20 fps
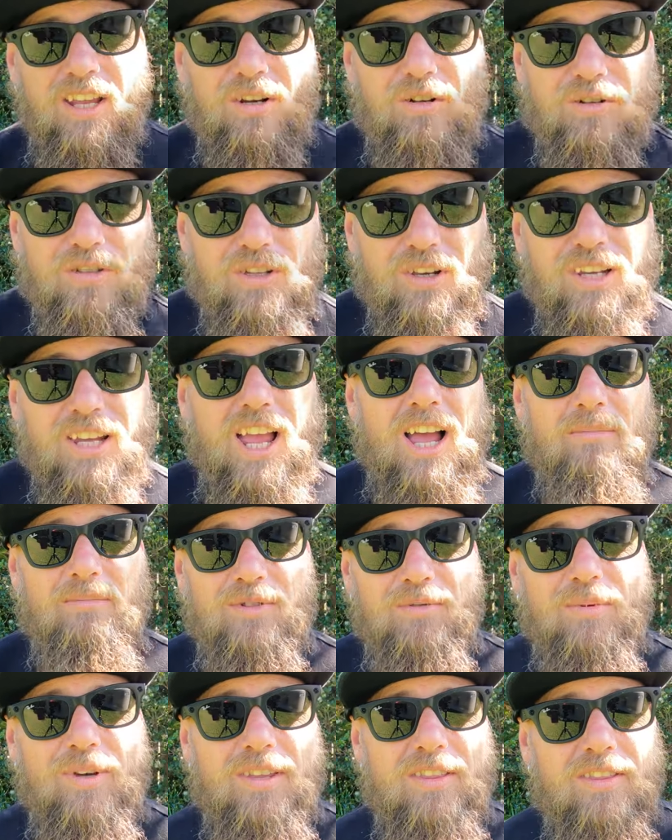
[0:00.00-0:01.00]
it also
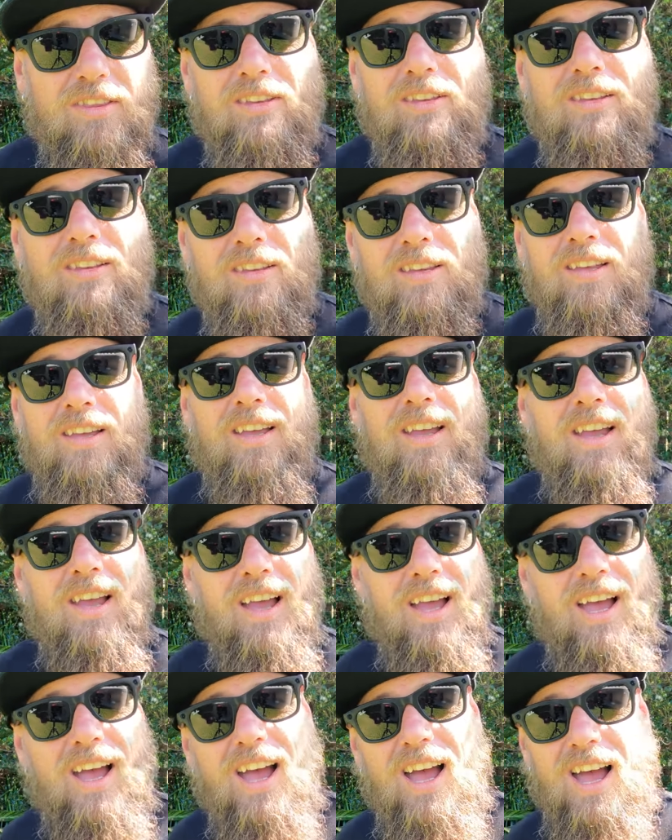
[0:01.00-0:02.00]
comes with
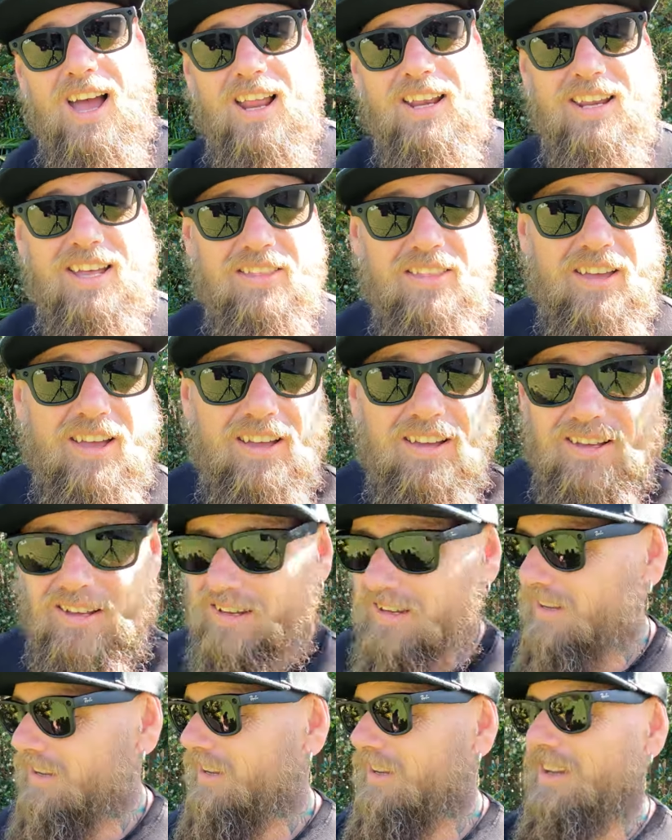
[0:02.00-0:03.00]
another
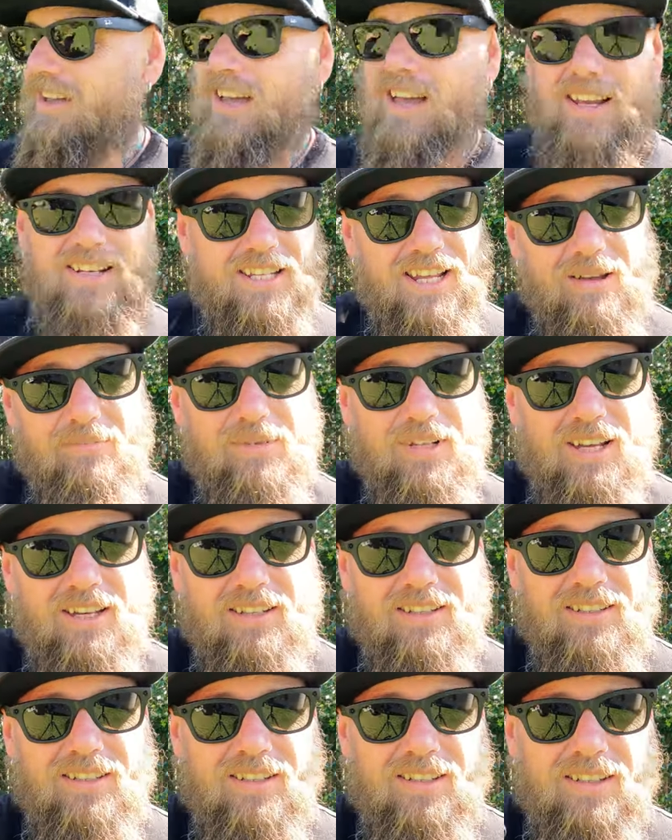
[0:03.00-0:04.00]

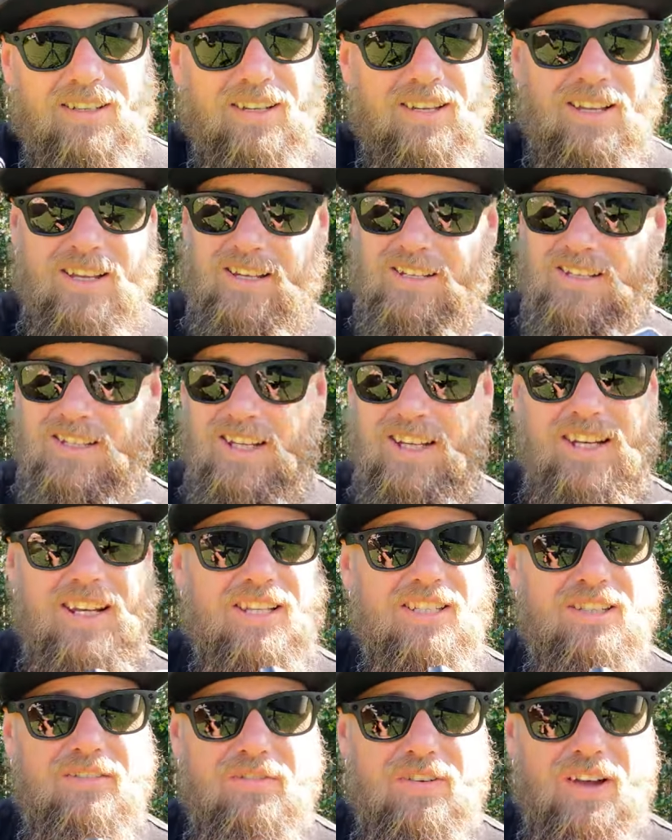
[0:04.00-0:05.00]
adapter to
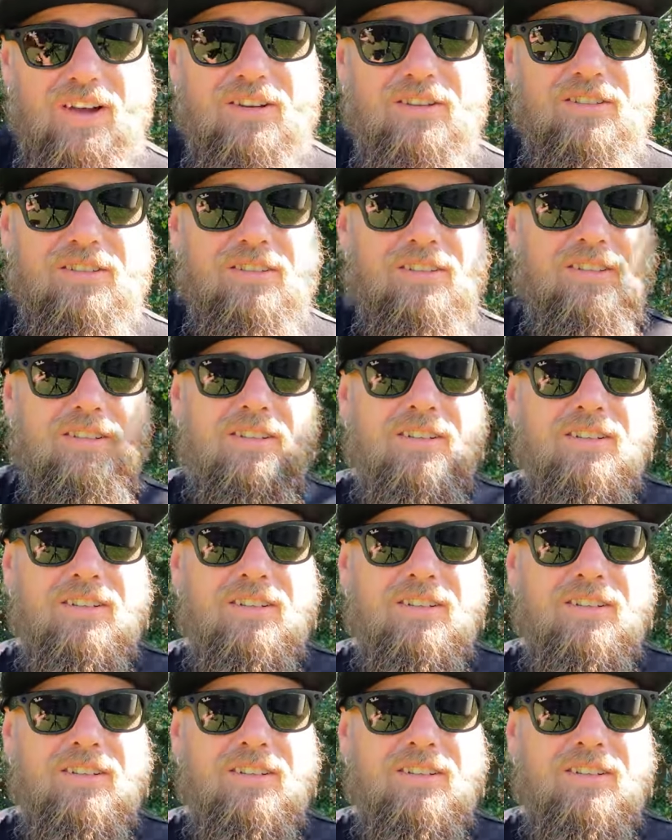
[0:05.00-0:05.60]
connect your phone